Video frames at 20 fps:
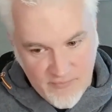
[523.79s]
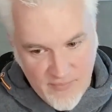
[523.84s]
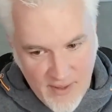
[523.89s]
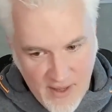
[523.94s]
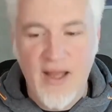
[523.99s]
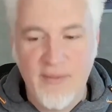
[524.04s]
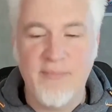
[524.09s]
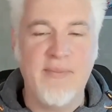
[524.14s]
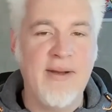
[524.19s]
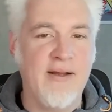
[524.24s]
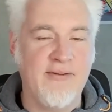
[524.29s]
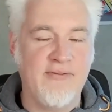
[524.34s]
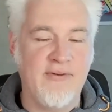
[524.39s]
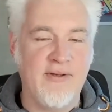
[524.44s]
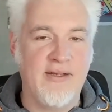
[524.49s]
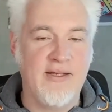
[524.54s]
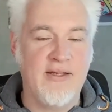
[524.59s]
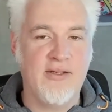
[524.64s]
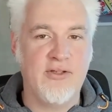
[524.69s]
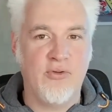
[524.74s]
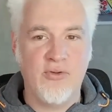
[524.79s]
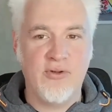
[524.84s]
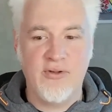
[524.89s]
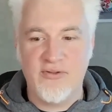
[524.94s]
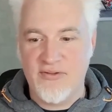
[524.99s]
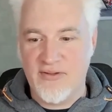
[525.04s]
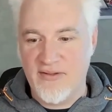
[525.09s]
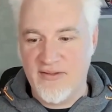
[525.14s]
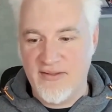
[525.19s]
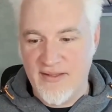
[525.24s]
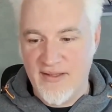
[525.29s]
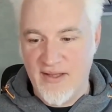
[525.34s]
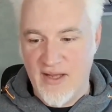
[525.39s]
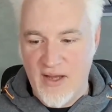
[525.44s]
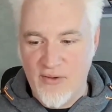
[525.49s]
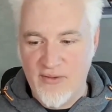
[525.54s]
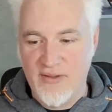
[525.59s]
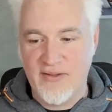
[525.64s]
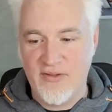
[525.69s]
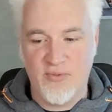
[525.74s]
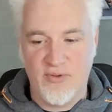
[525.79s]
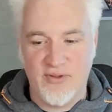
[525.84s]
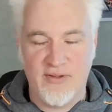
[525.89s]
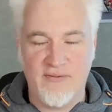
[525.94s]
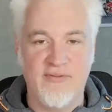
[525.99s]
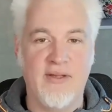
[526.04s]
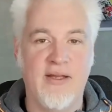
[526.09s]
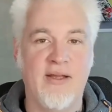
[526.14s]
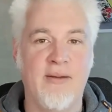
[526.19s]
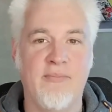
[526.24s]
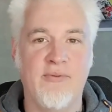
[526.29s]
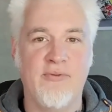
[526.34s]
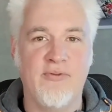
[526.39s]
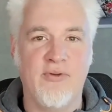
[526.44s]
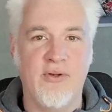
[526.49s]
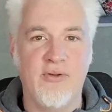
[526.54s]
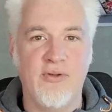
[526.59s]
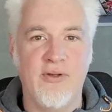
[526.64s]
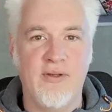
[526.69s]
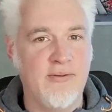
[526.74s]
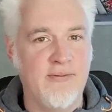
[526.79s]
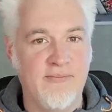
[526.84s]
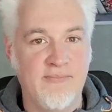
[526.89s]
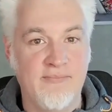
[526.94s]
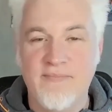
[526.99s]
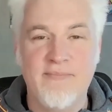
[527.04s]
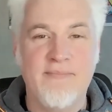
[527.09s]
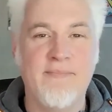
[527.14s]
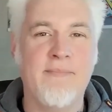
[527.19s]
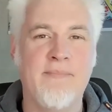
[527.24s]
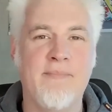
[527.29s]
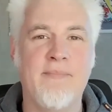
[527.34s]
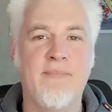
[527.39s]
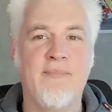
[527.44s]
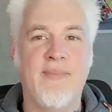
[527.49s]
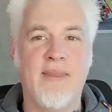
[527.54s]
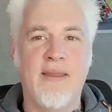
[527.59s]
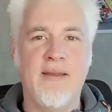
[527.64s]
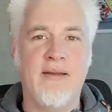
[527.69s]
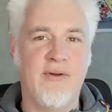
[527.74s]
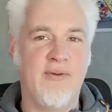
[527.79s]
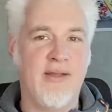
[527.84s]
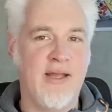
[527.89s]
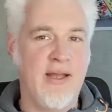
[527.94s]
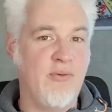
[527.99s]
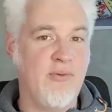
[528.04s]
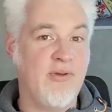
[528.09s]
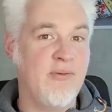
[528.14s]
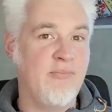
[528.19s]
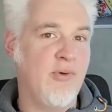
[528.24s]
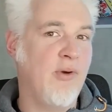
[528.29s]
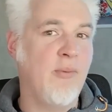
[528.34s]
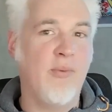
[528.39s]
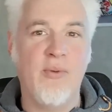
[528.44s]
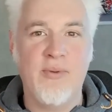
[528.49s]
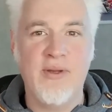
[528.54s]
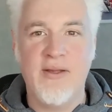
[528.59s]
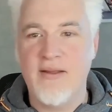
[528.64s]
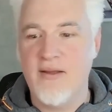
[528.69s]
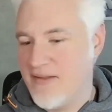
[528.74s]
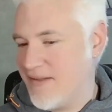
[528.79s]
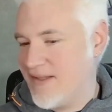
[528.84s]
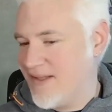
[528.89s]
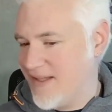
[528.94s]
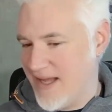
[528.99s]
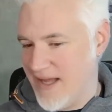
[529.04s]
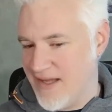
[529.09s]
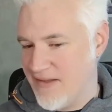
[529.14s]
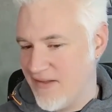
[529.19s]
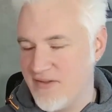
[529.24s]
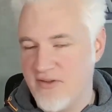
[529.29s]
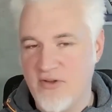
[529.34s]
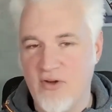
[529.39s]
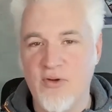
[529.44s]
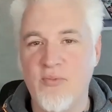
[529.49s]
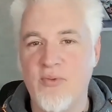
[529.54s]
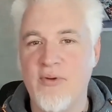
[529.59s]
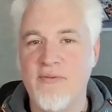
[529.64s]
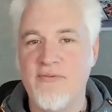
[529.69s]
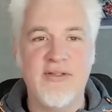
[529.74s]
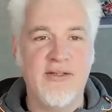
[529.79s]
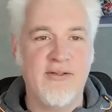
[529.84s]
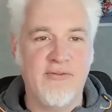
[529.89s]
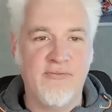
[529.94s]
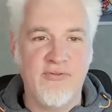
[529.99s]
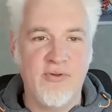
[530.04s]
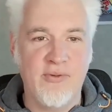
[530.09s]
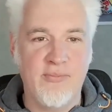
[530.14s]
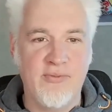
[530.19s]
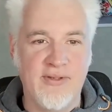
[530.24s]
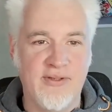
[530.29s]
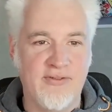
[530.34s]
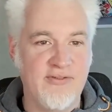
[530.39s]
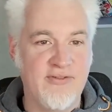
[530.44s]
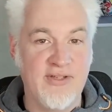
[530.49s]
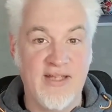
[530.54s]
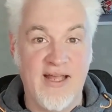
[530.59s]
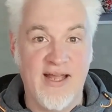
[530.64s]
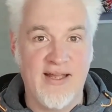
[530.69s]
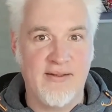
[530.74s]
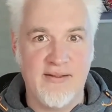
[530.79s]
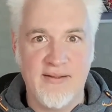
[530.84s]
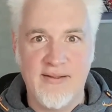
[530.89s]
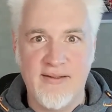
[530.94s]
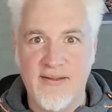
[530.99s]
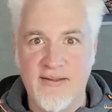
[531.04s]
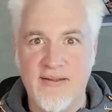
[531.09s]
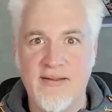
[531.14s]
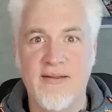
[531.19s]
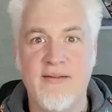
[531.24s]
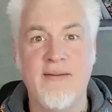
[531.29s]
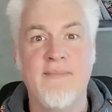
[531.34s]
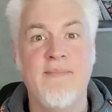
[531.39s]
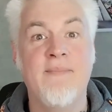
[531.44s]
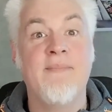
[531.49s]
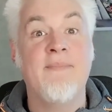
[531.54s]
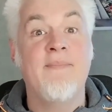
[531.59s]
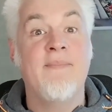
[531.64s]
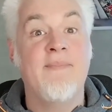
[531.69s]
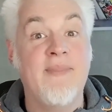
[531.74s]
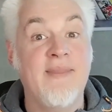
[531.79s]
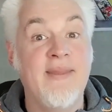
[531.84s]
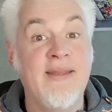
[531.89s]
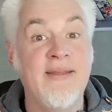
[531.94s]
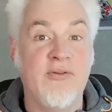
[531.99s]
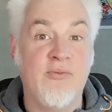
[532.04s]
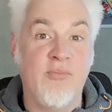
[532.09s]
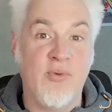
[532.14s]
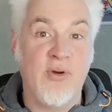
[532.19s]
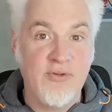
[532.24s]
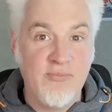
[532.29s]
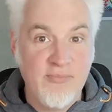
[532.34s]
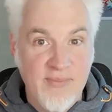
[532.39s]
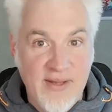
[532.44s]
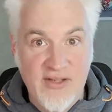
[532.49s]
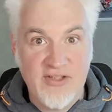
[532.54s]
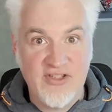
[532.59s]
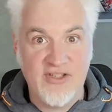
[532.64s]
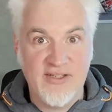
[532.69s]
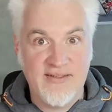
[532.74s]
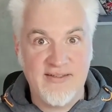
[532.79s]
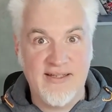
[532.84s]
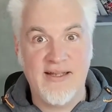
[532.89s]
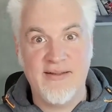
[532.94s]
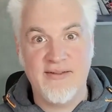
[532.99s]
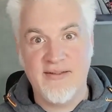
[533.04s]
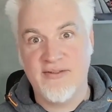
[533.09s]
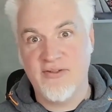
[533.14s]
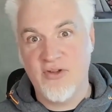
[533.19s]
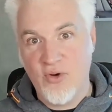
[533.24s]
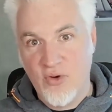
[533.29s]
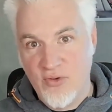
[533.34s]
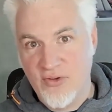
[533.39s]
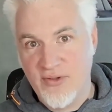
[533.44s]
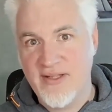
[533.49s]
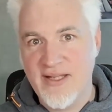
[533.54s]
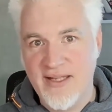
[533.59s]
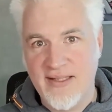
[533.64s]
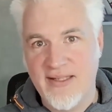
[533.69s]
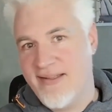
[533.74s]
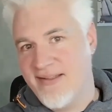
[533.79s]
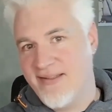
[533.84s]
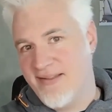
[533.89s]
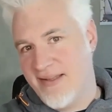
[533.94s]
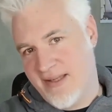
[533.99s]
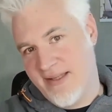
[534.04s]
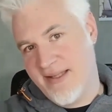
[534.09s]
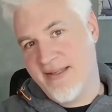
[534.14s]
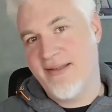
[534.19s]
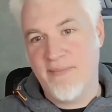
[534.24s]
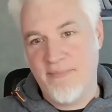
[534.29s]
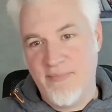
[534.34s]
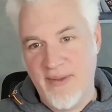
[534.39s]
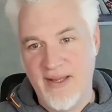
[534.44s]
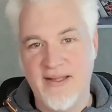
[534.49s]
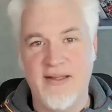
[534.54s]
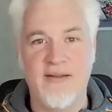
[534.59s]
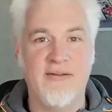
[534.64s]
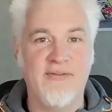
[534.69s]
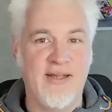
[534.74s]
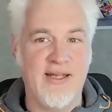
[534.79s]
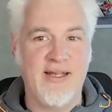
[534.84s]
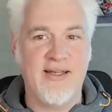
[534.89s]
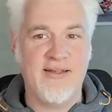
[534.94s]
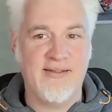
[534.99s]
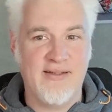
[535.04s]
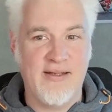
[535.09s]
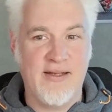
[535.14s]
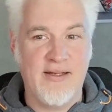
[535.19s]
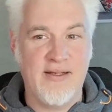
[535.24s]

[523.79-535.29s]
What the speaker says: I'm definitely curious to see how this will develop further. So that was probably not the last shot we've seen from this chat. It's worth mentioning that this whole thing is still in the beta phase.